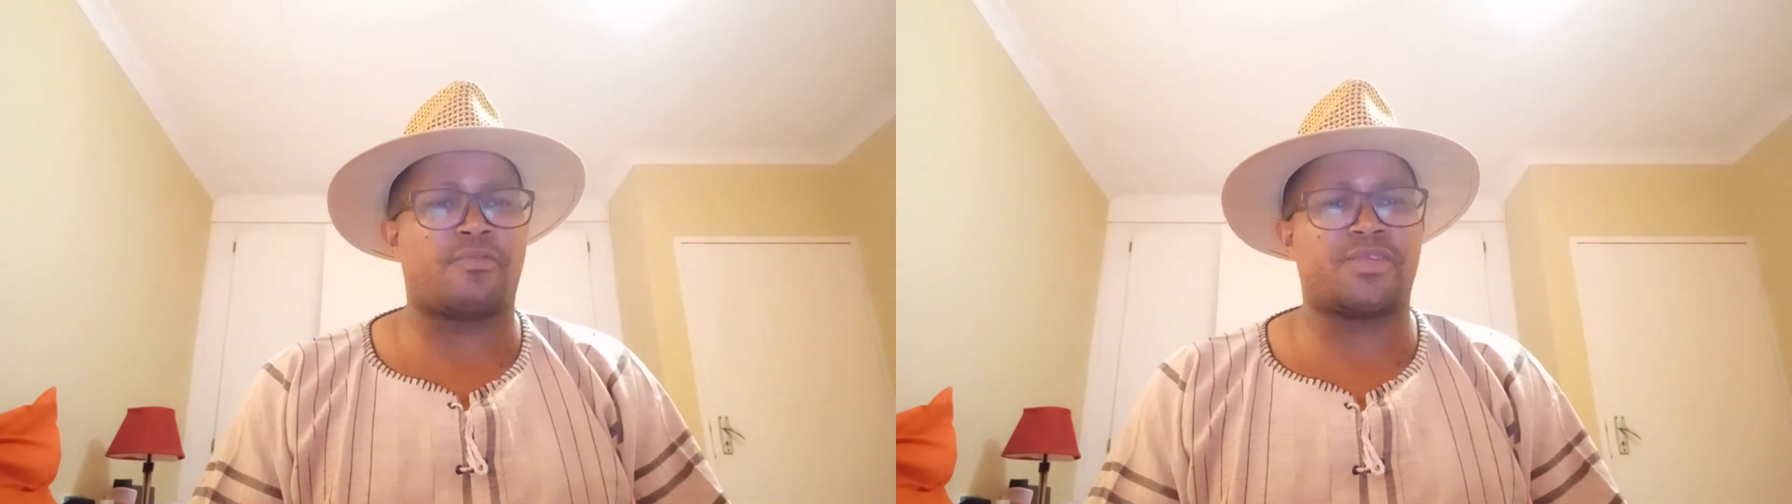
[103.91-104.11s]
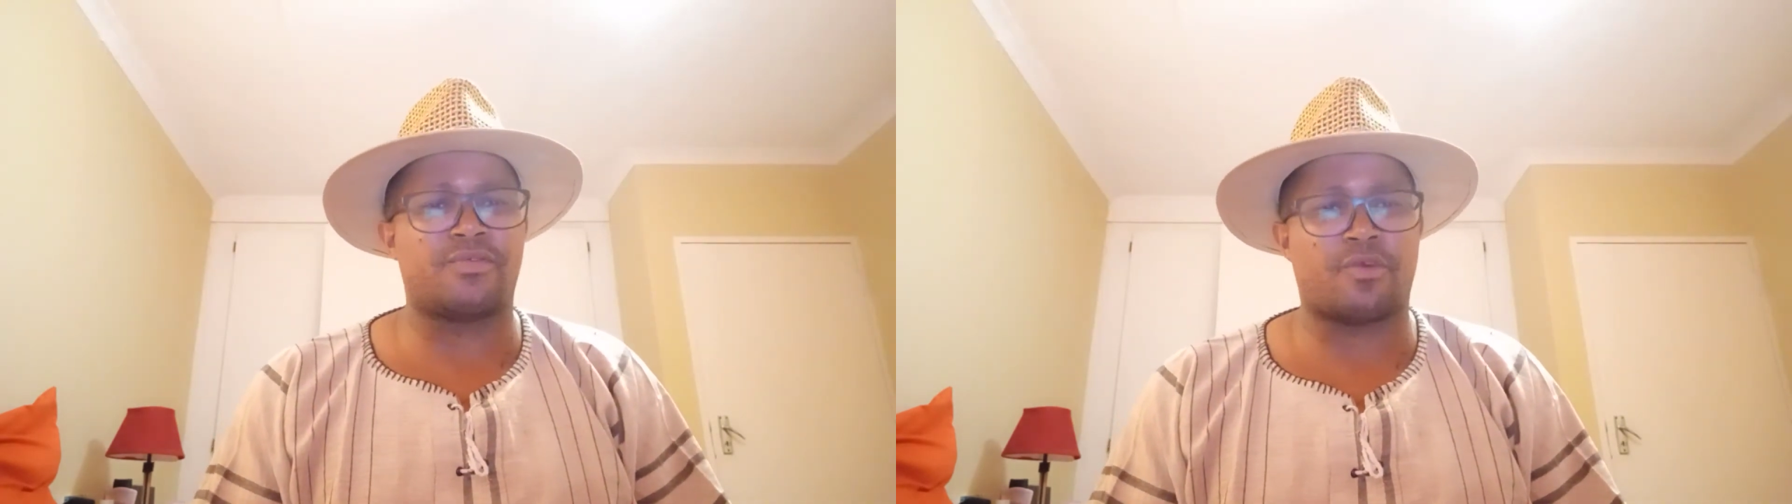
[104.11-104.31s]

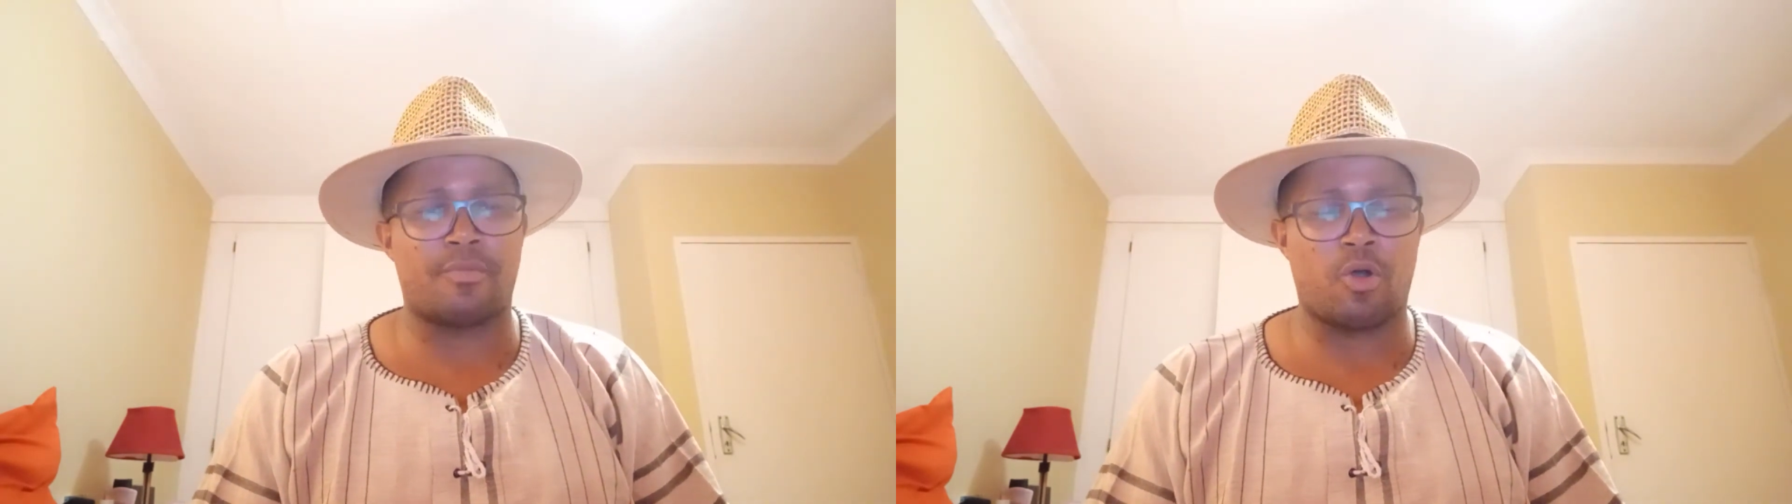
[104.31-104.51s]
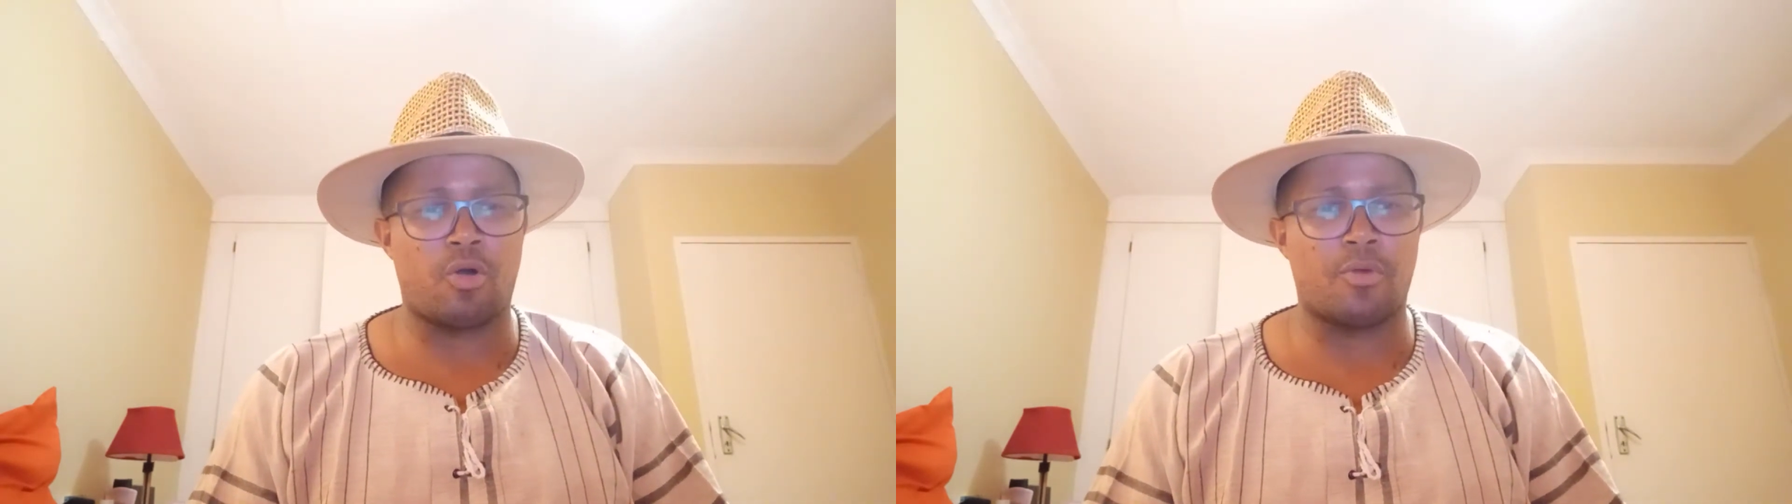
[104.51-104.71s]
often
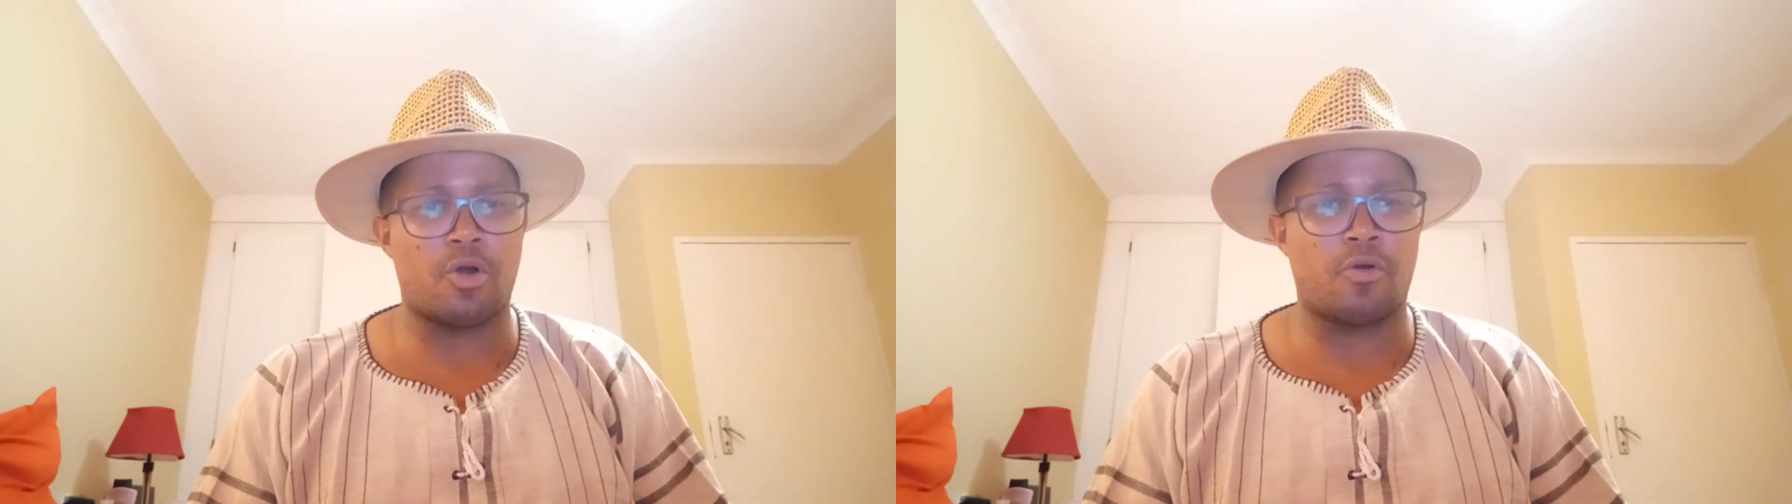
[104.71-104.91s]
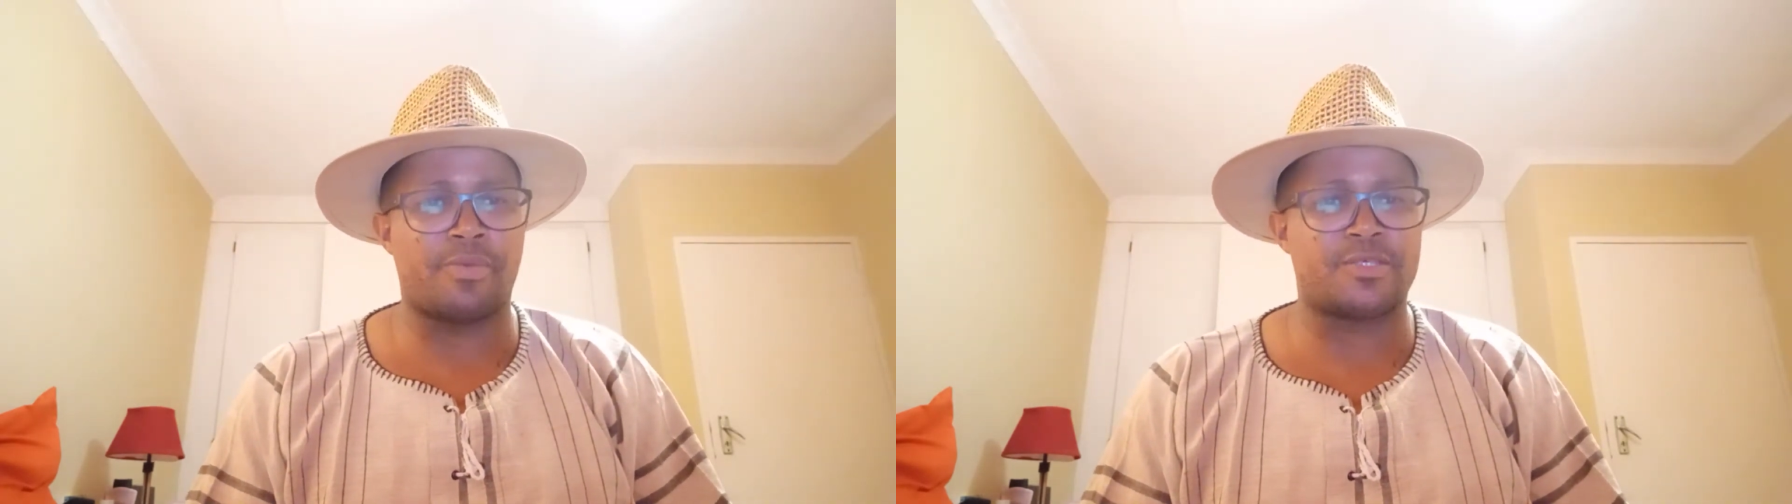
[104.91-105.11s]
from a common
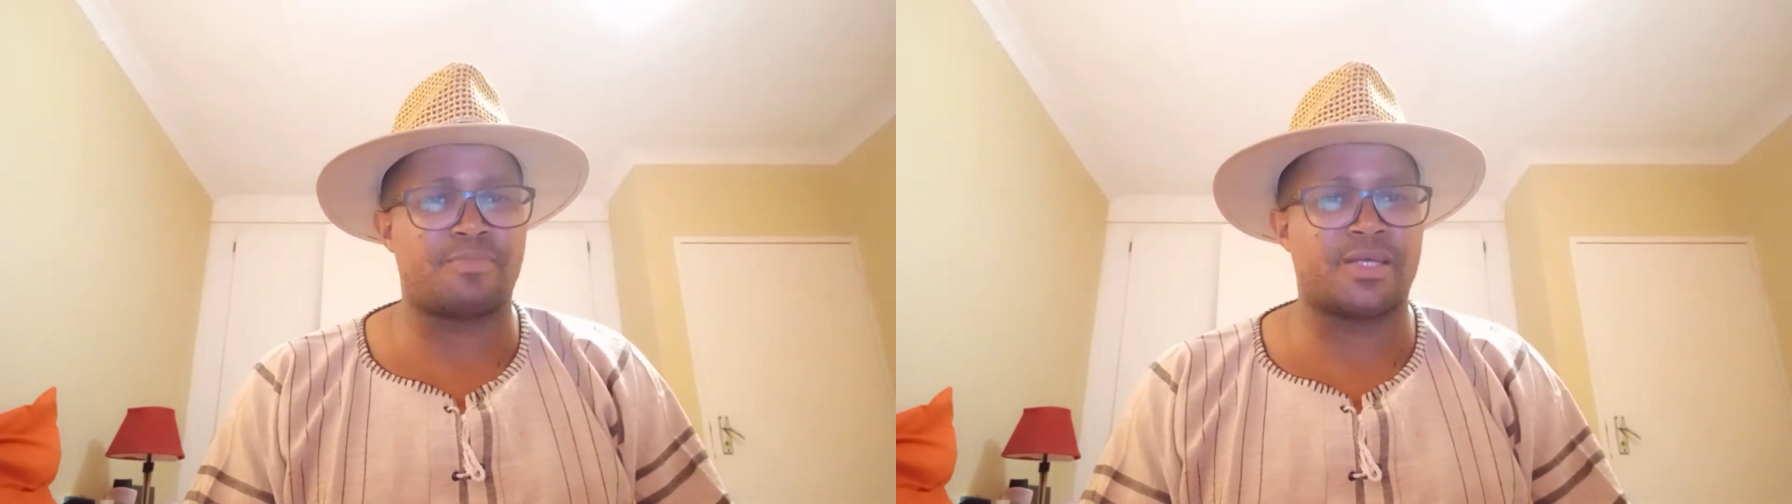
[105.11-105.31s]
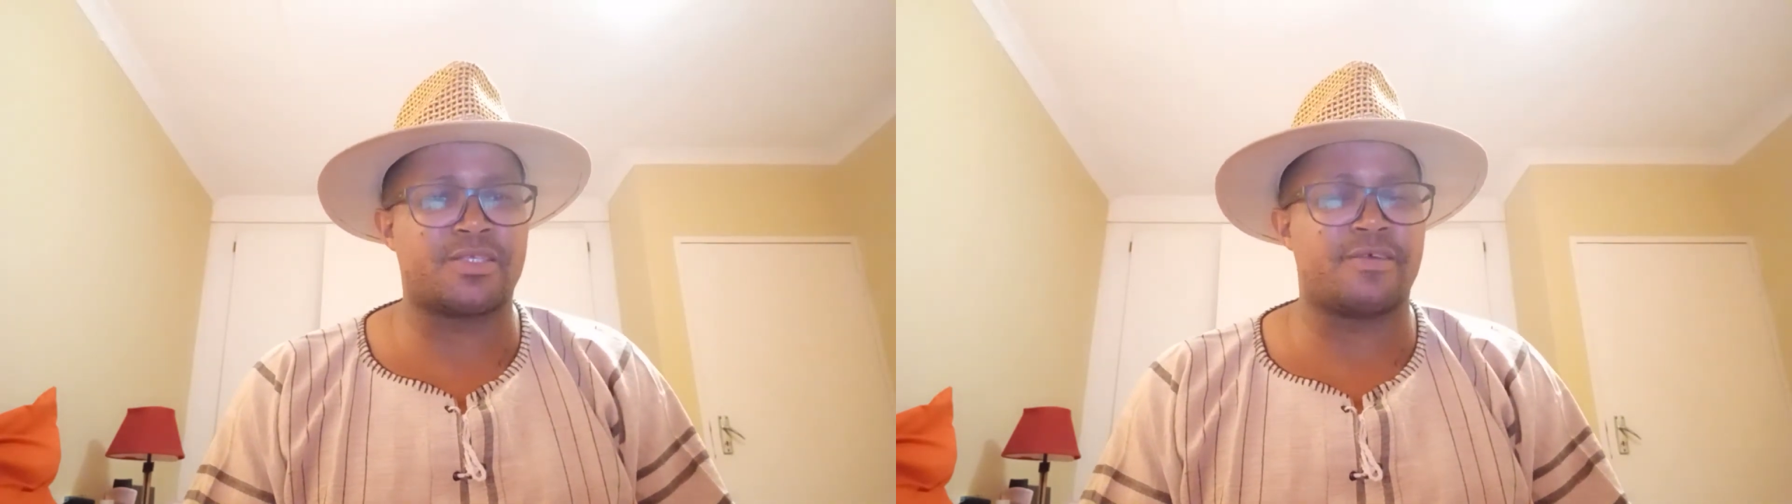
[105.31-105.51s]
law
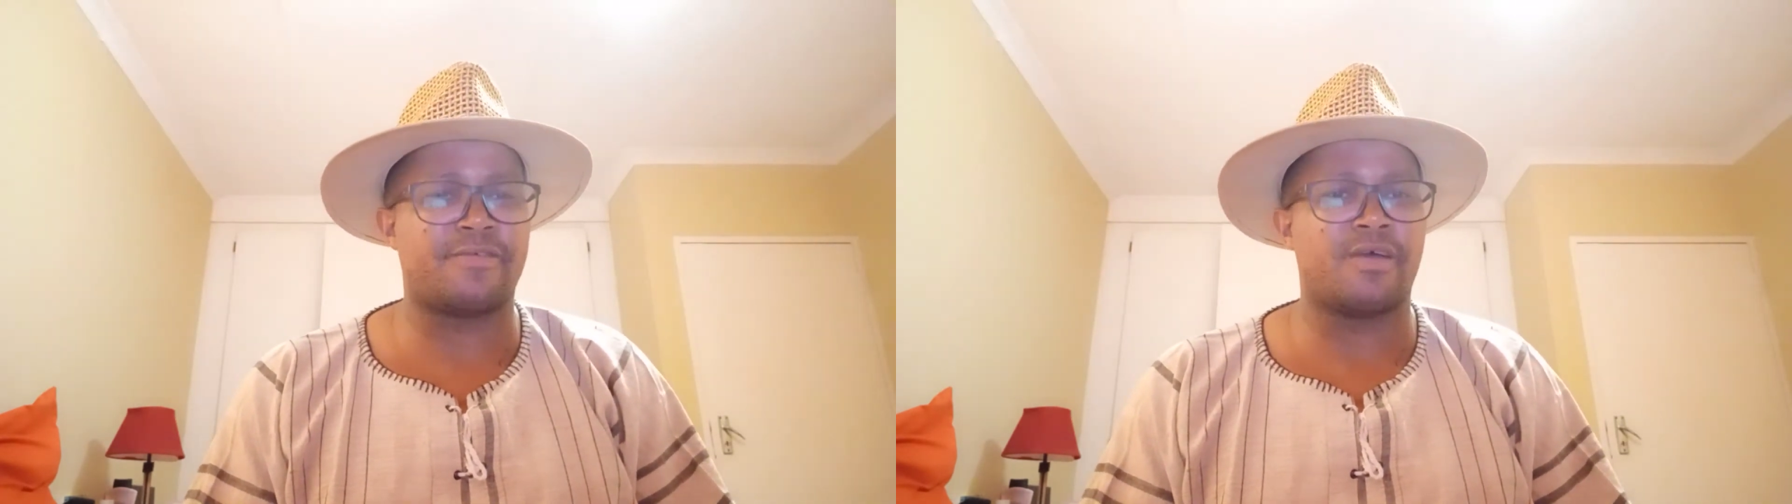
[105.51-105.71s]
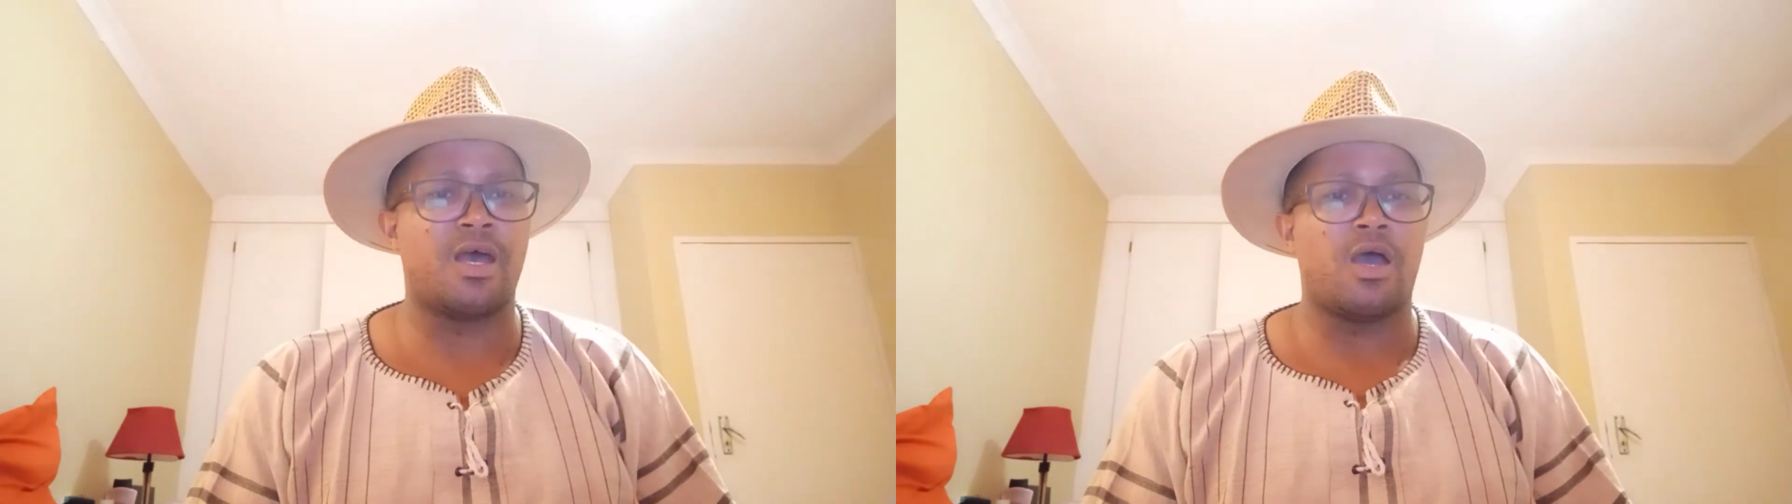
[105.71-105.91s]
perspective,